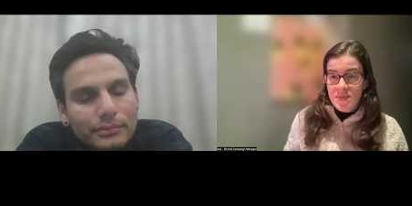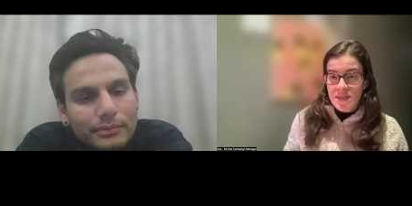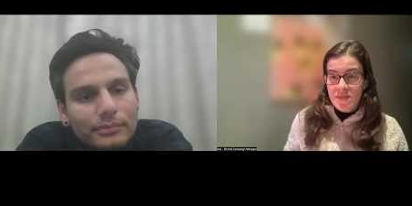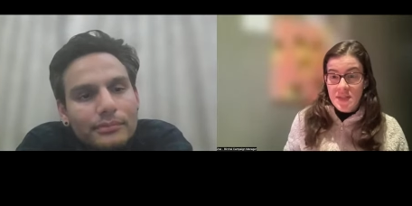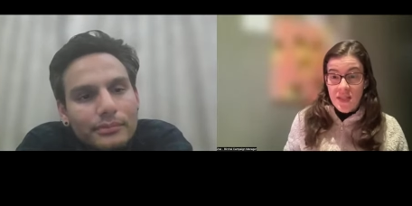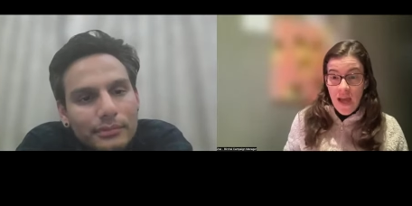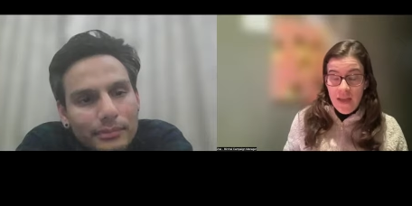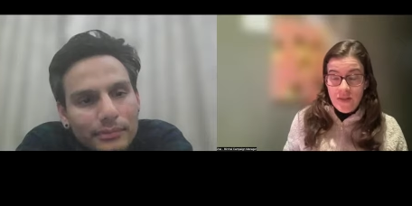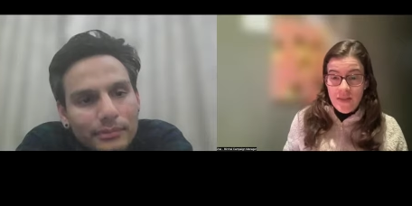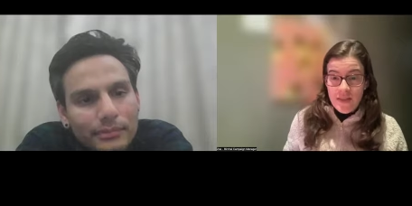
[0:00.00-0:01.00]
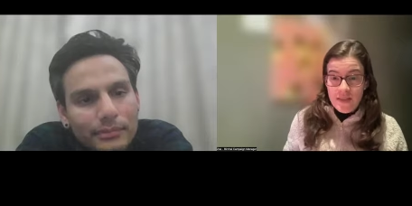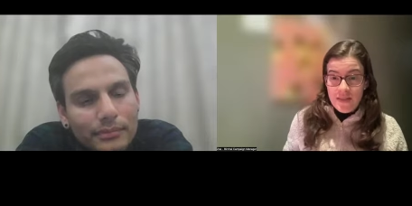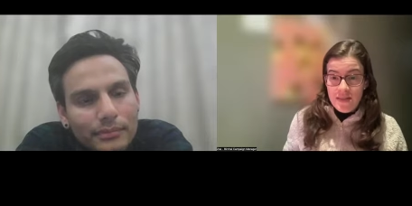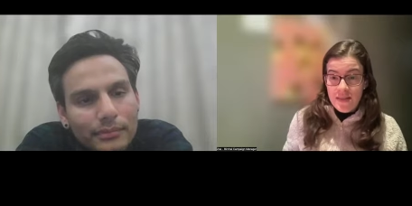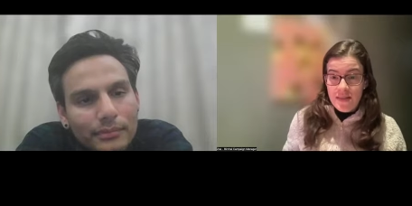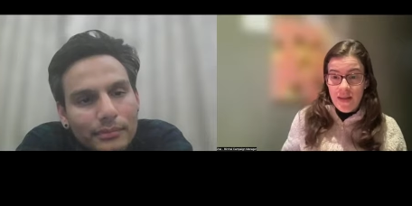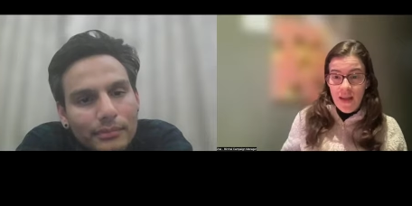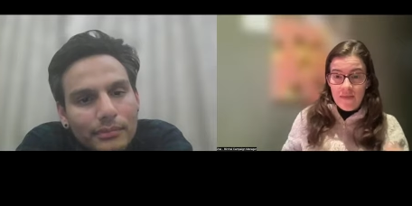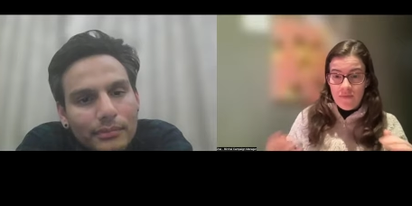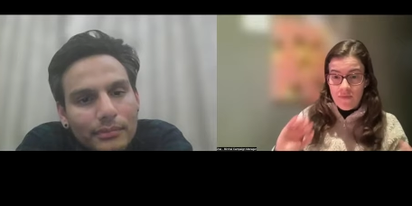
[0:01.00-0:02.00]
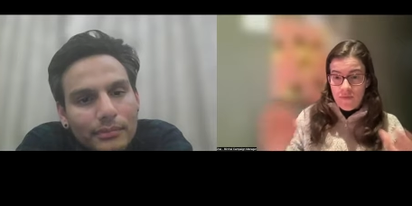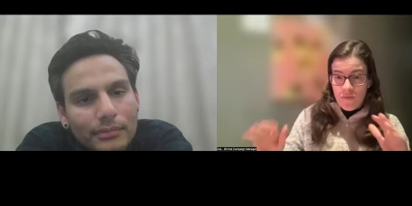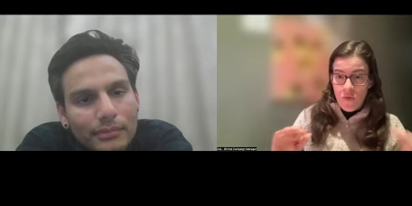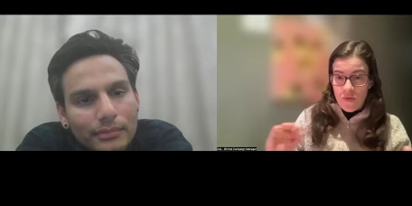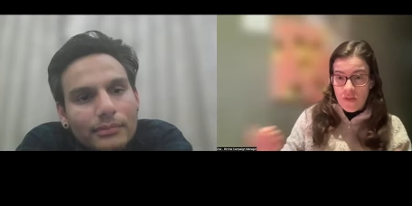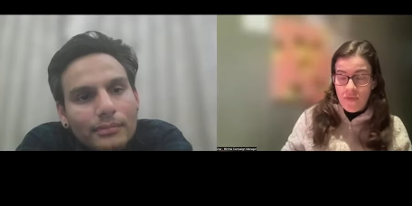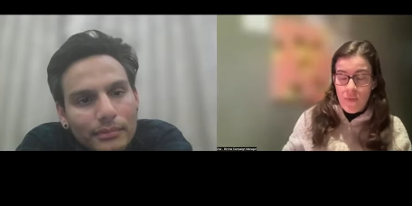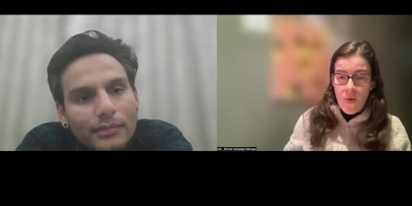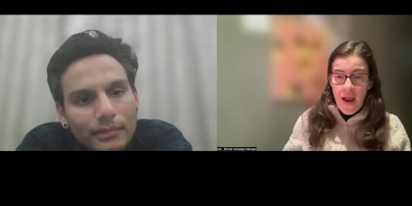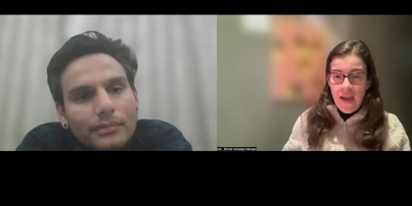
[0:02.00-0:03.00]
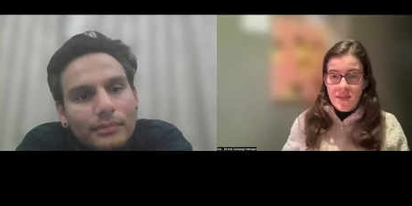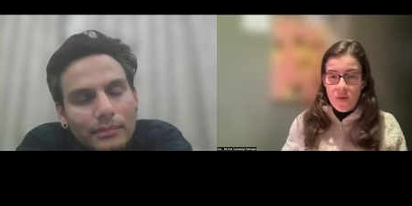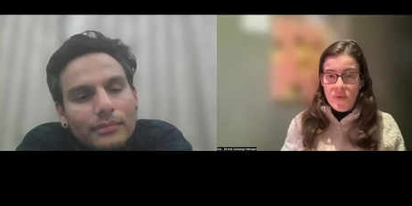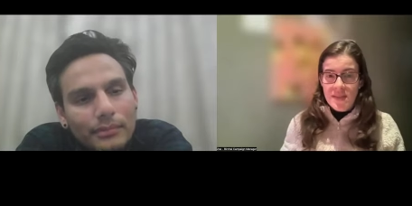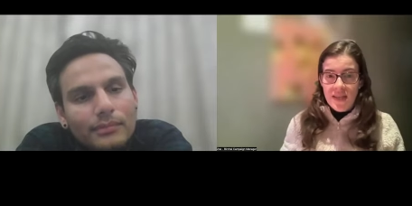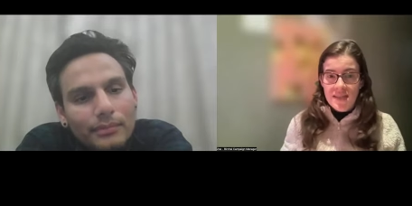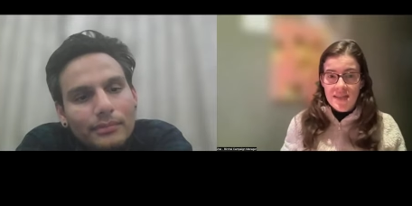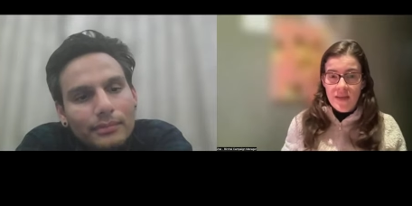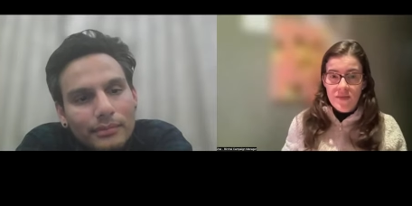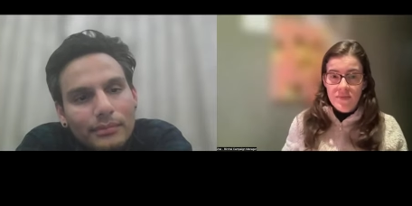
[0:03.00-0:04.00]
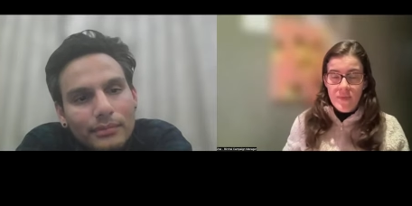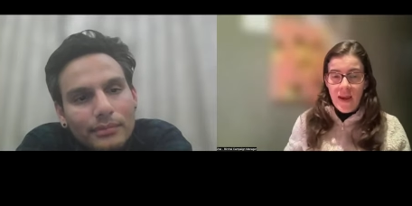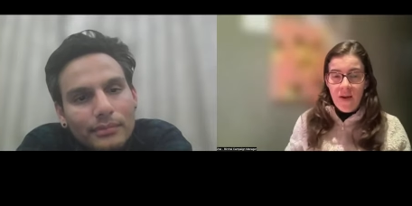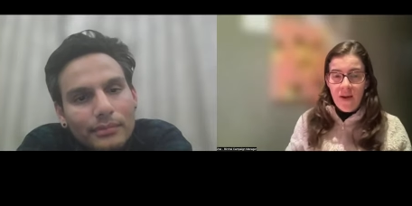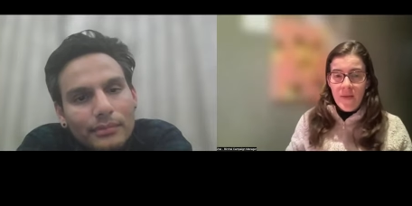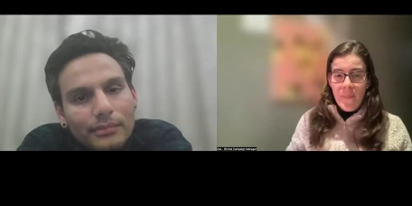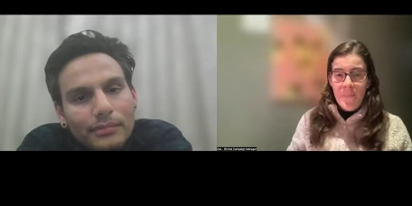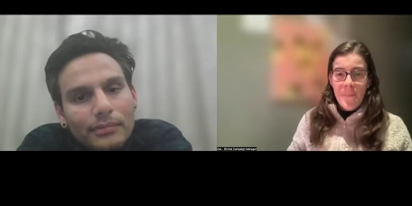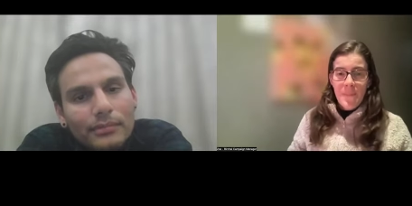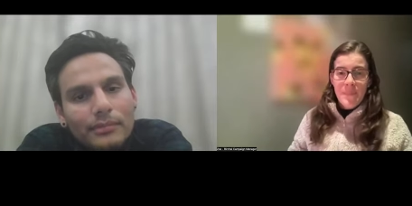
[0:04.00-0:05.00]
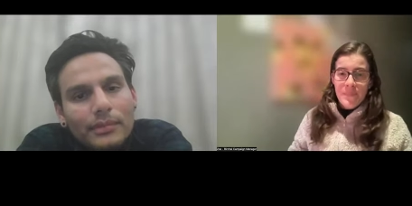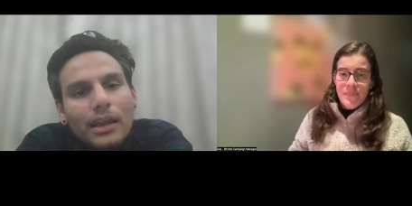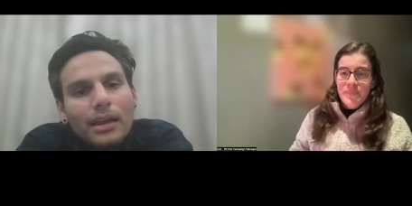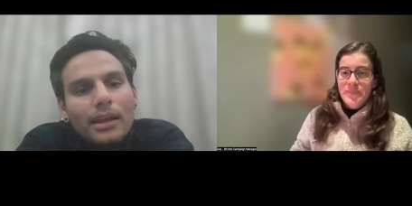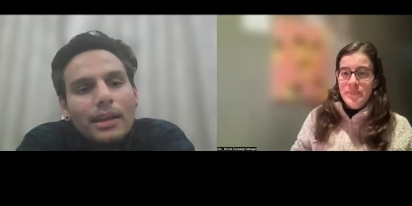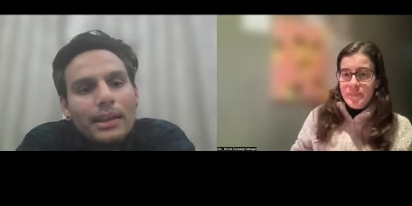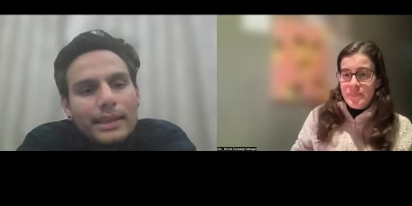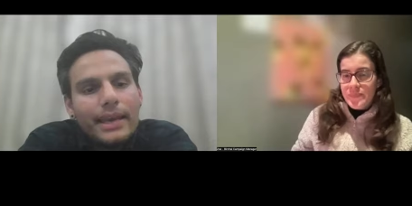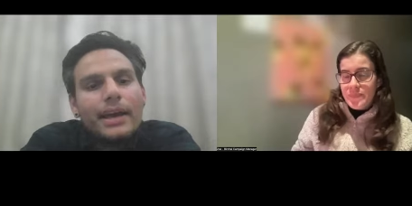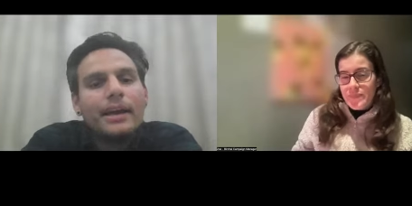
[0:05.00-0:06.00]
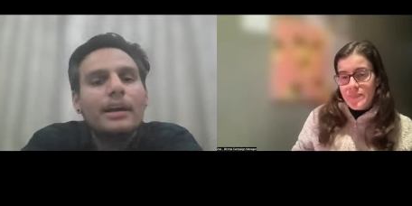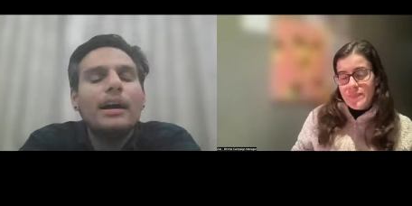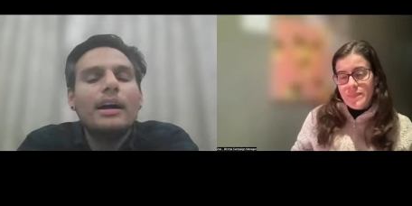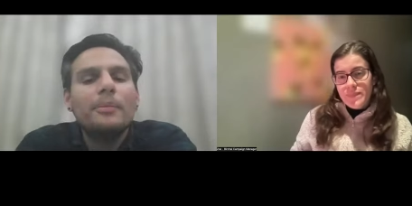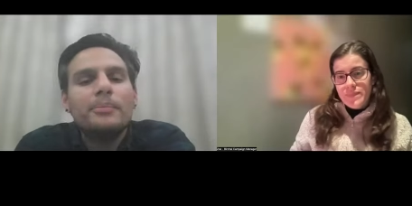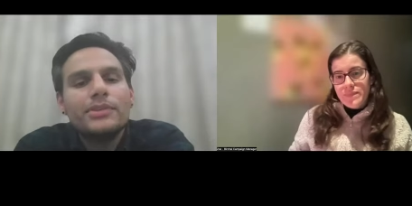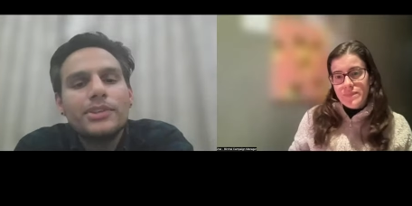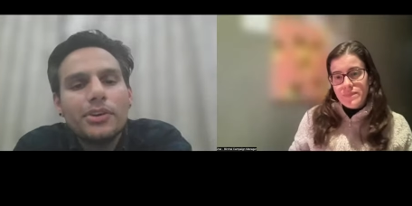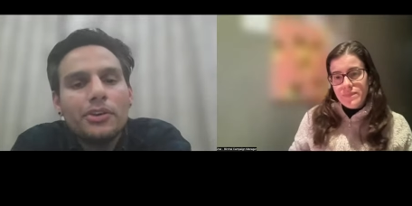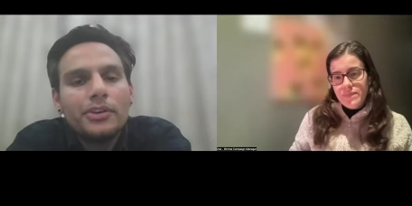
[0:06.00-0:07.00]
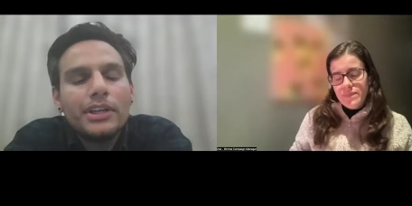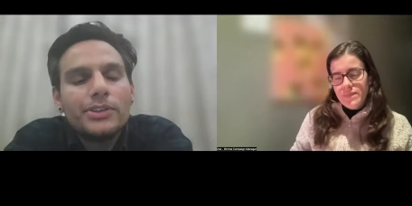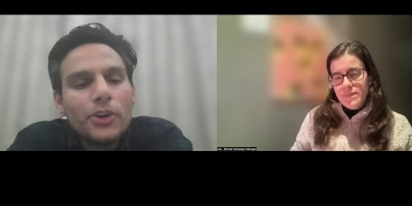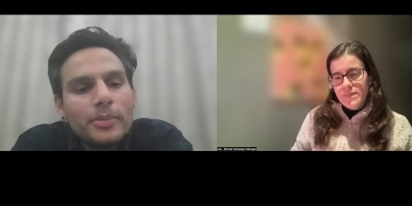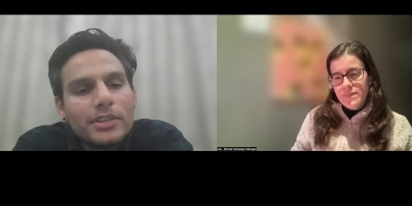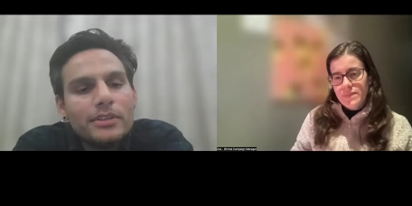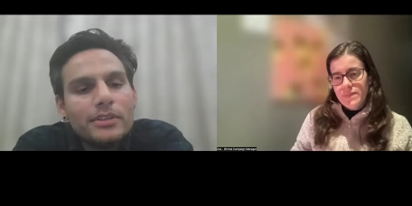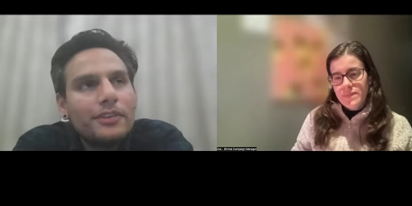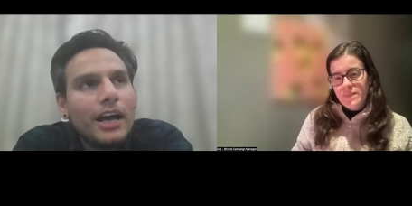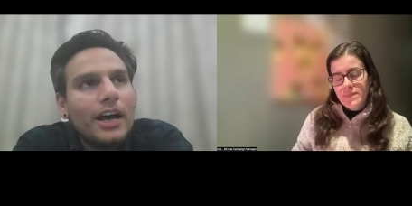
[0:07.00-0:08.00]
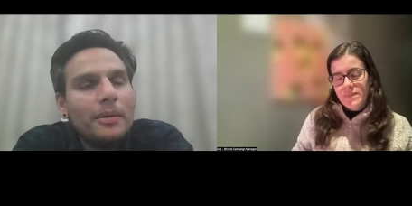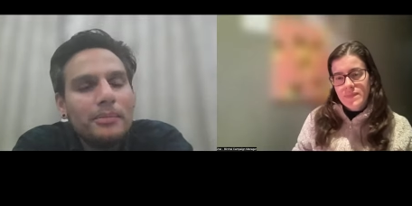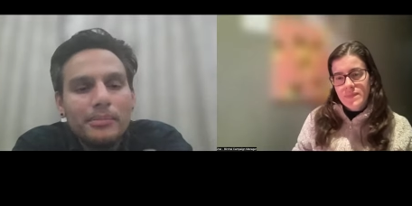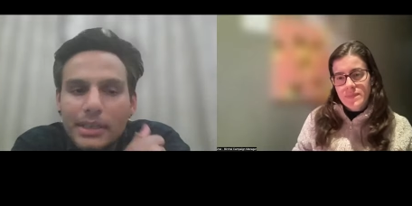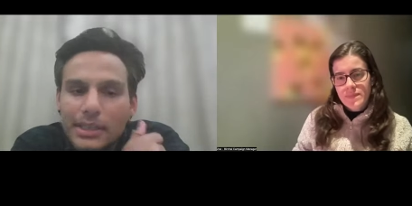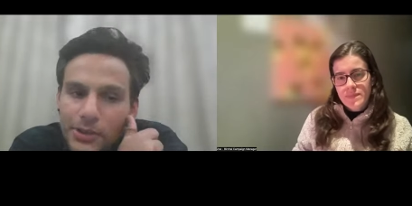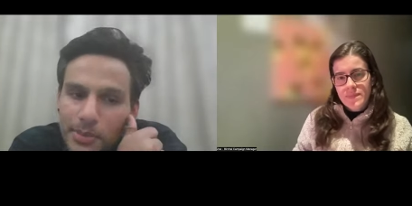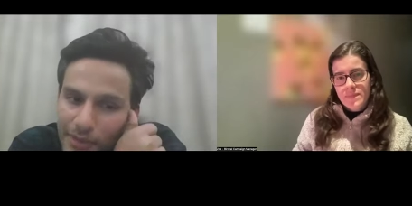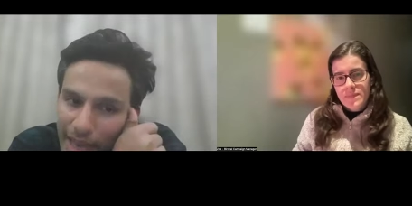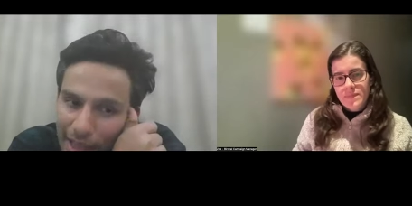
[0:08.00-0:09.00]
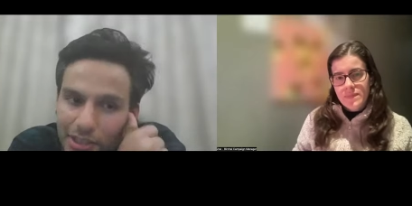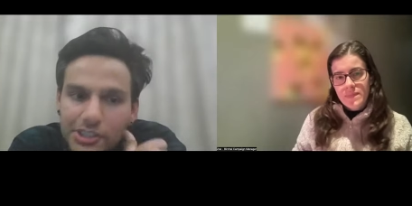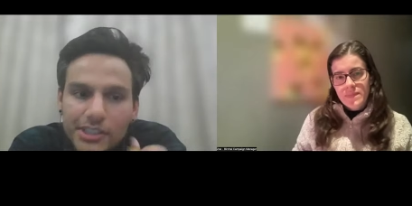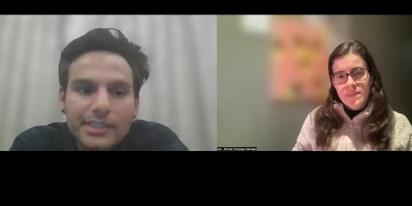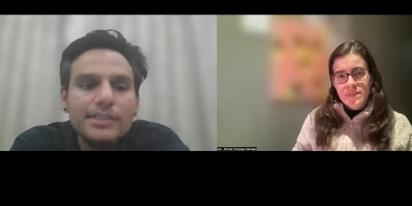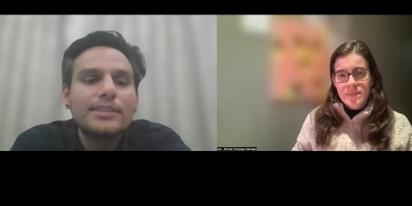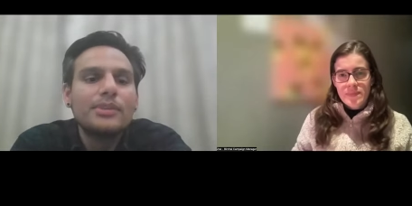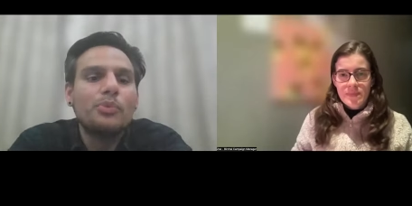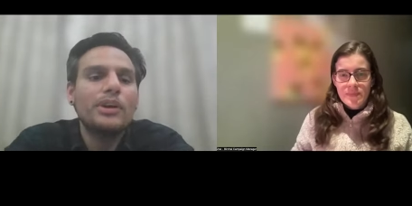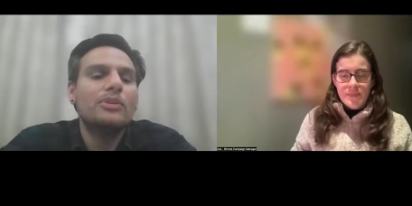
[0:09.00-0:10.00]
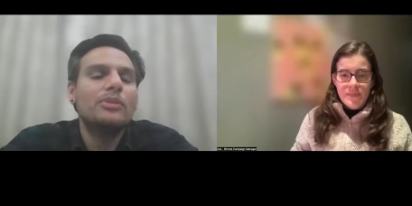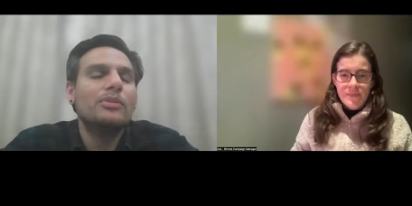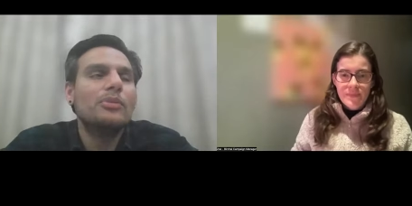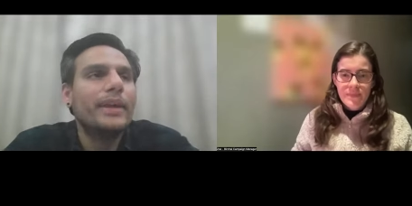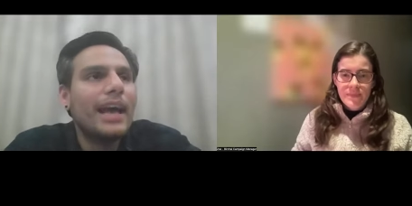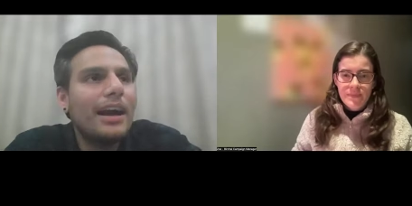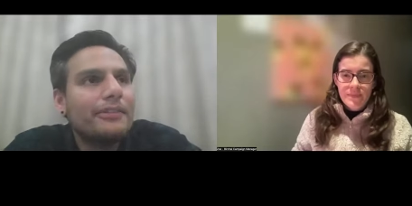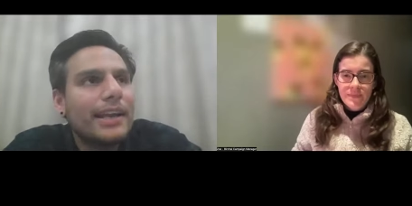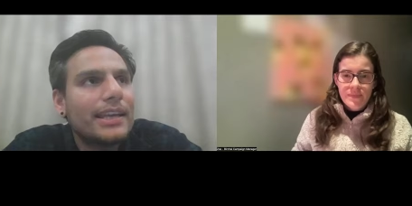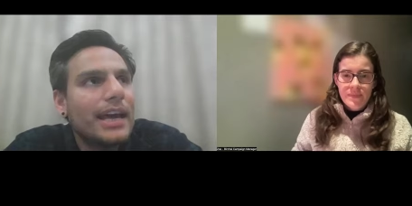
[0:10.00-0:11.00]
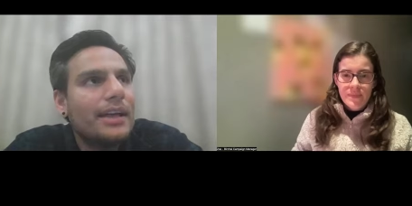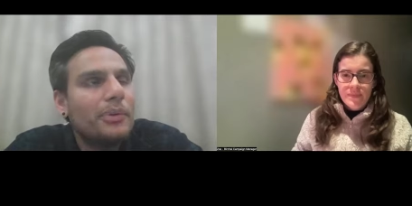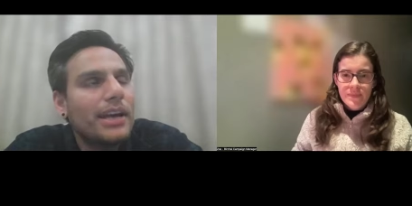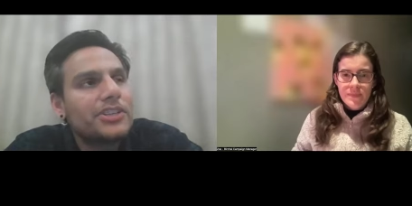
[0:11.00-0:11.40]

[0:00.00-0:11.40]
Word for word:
Speaker 1: specific dietaries and all the different brands and cuisines that you're preparing.
Speaker 2: Yeah. Um, so in terms of um, in terms of allergens, we'll we have like an out. We